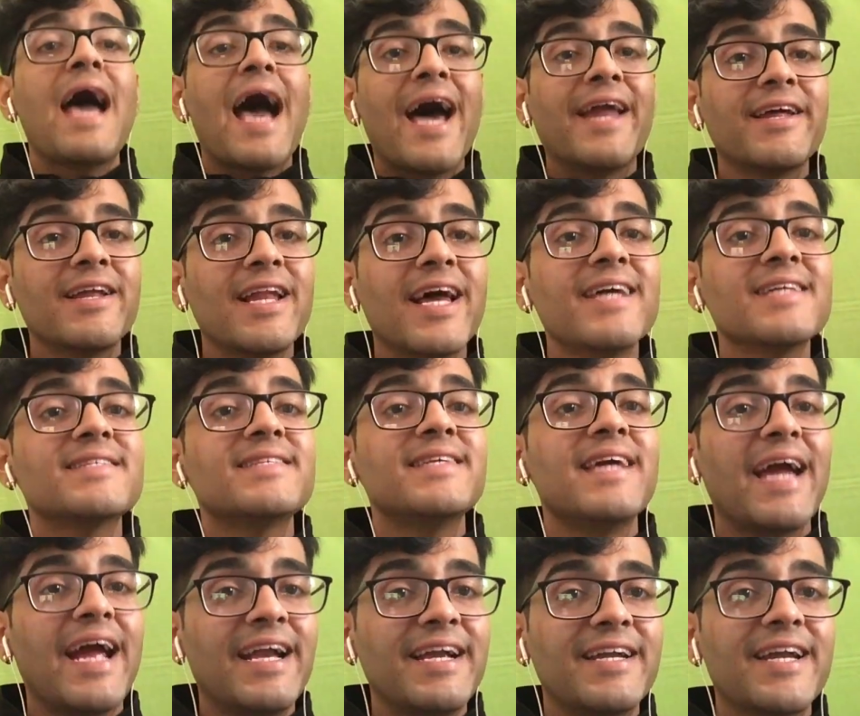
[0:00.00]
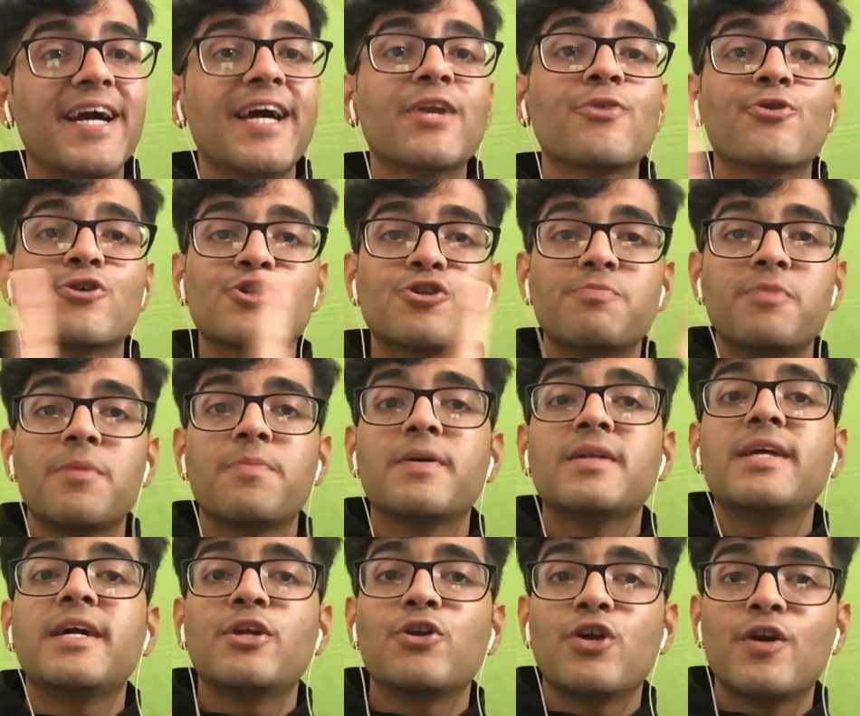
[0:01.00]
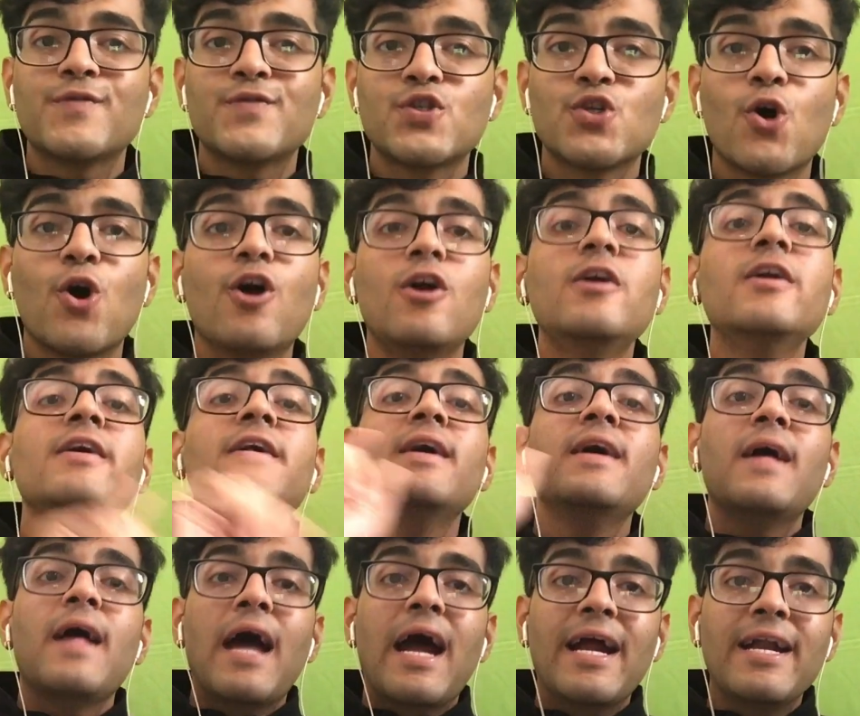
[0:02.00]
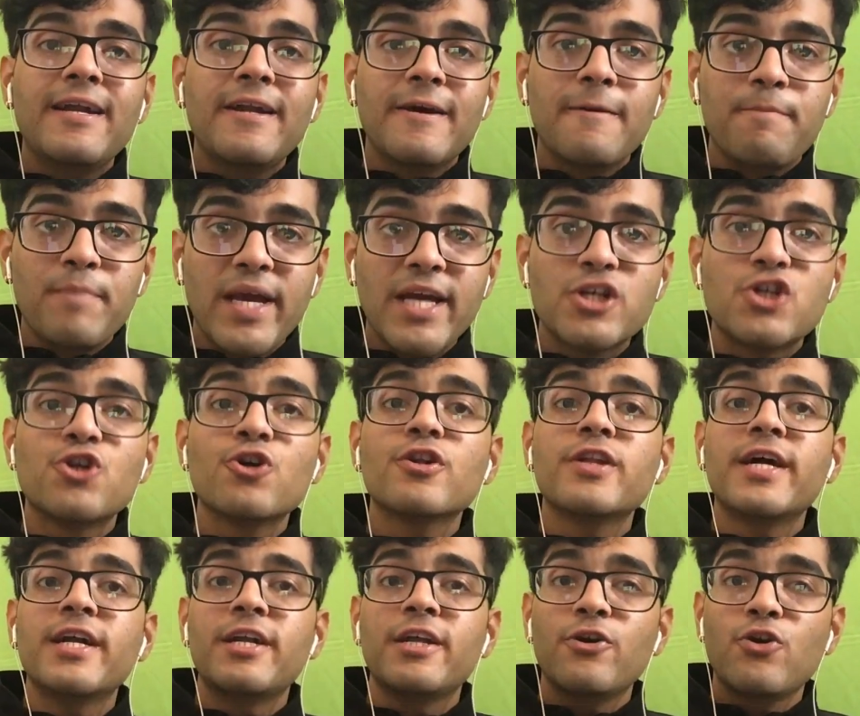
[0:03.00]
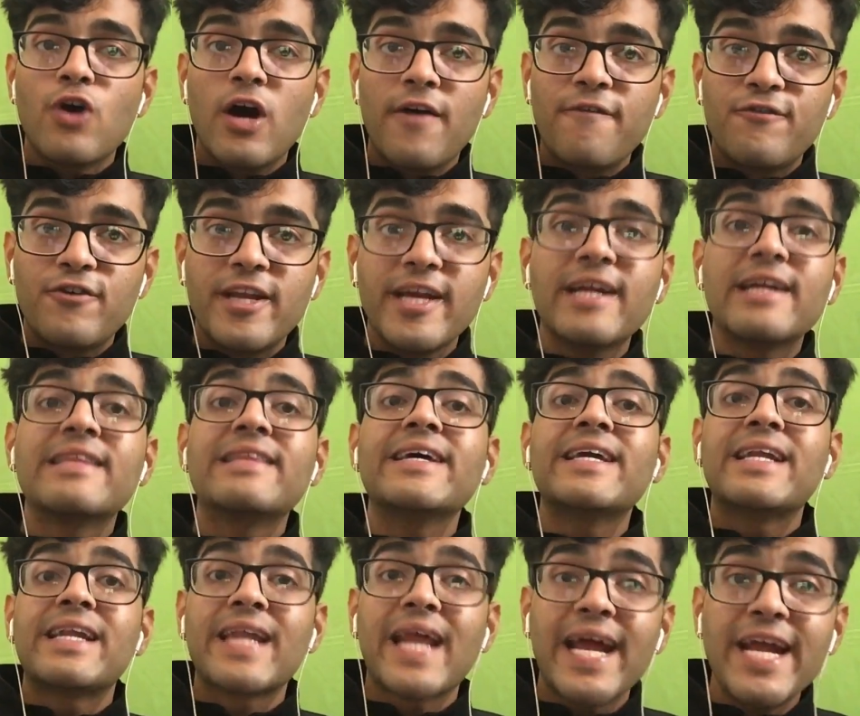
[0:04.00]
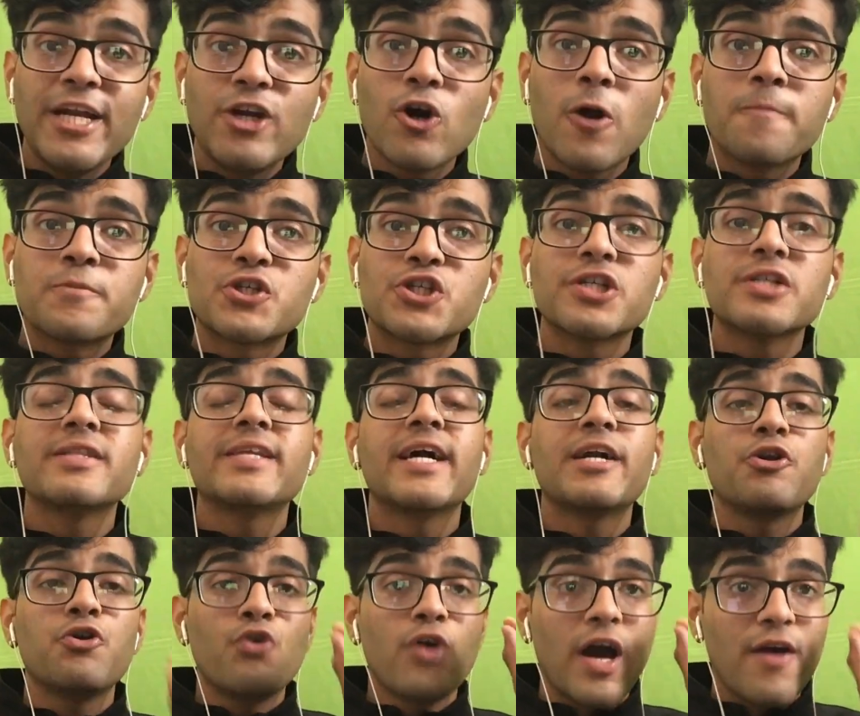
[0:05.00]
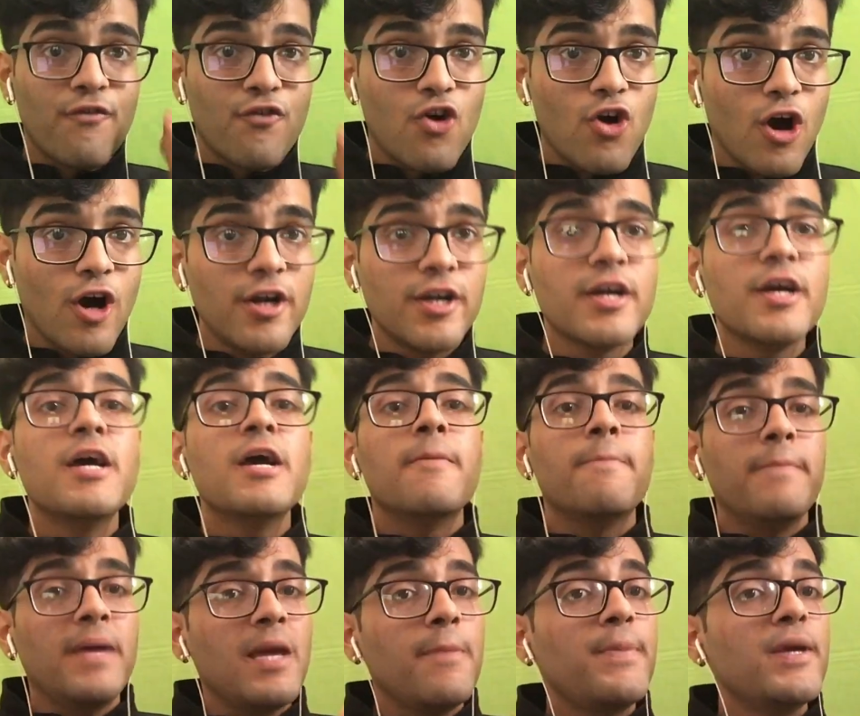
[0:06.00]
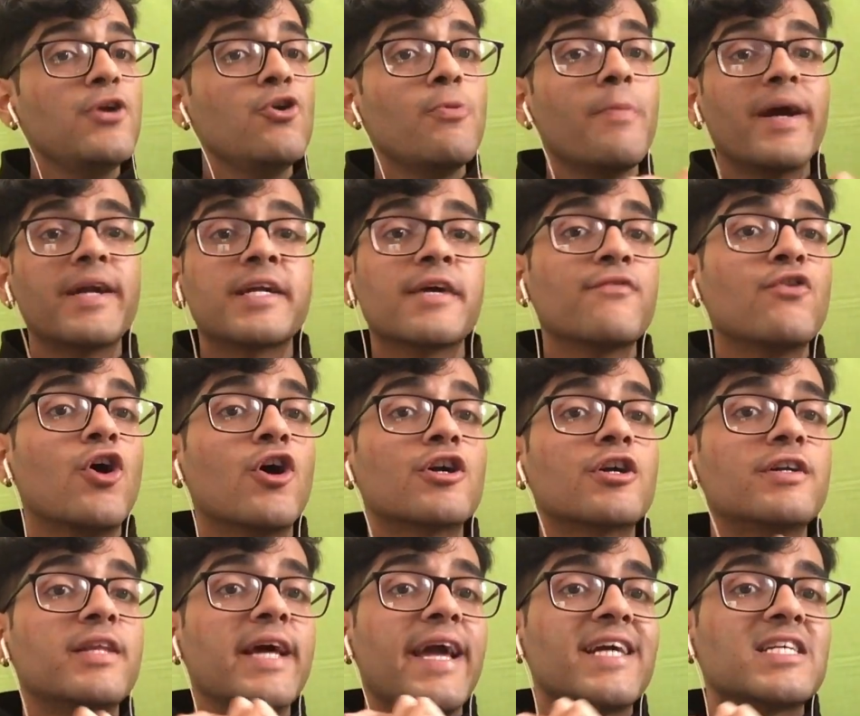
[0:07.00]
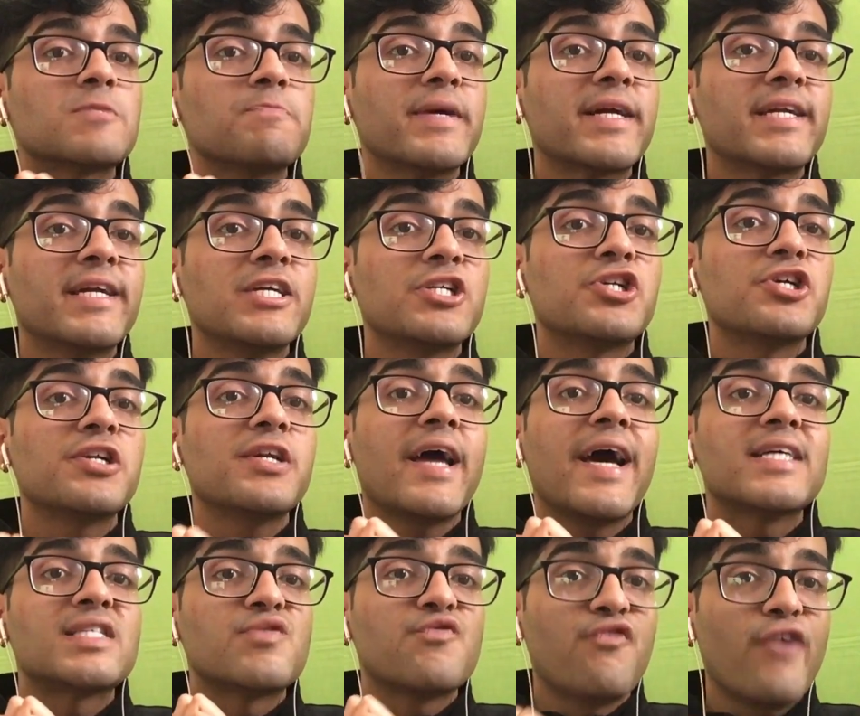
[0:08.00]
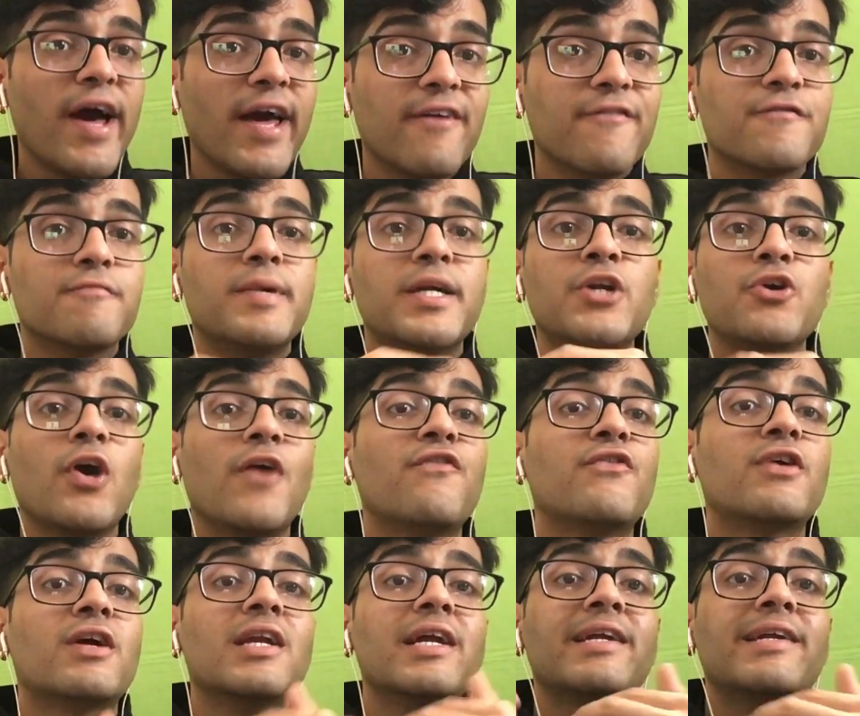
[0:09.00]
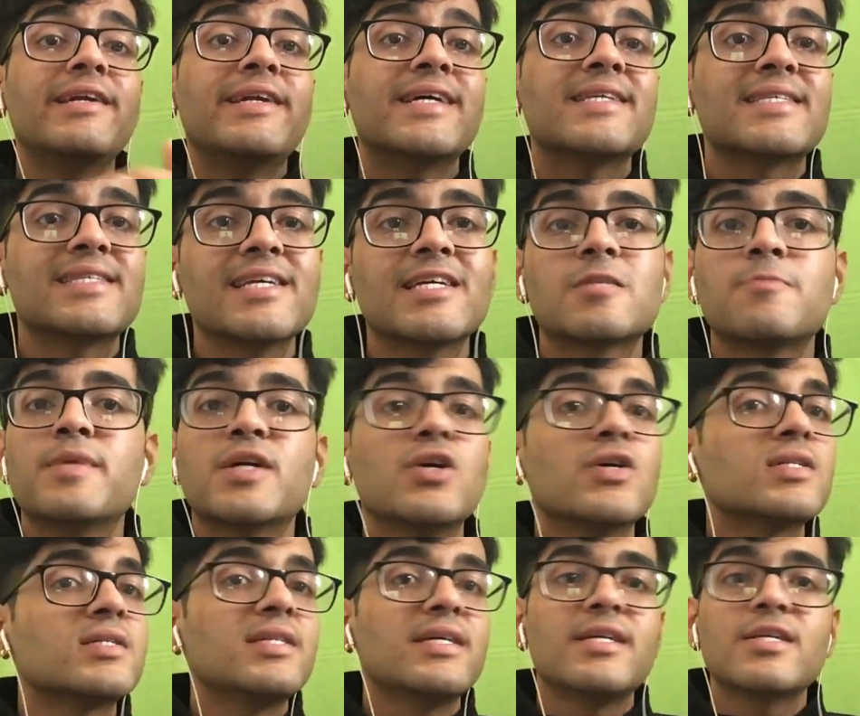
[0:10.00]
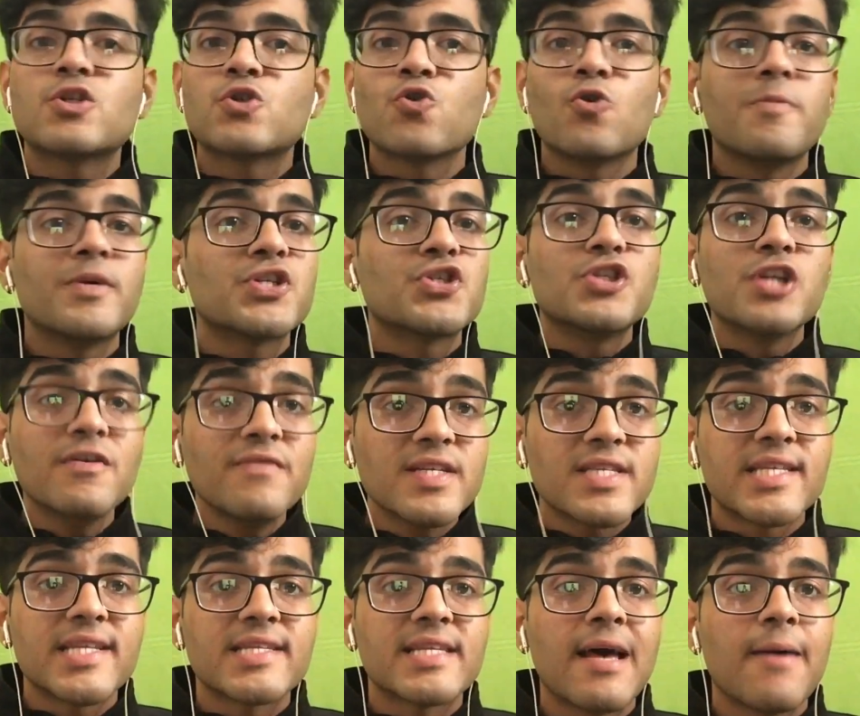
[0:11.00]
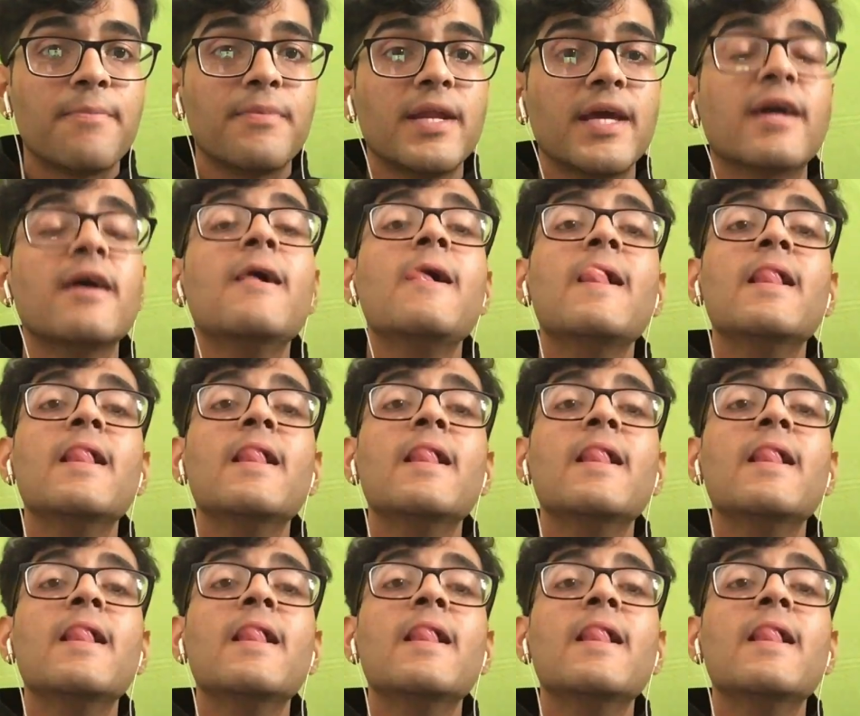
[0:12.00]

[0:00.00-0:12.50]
Analyze the entire question paper that you have solved and make sure that you have ticked the right option that you have got. Maybe you might have got the expectation as 5, but you have clicked it as 6 because there is so much nervousness happening.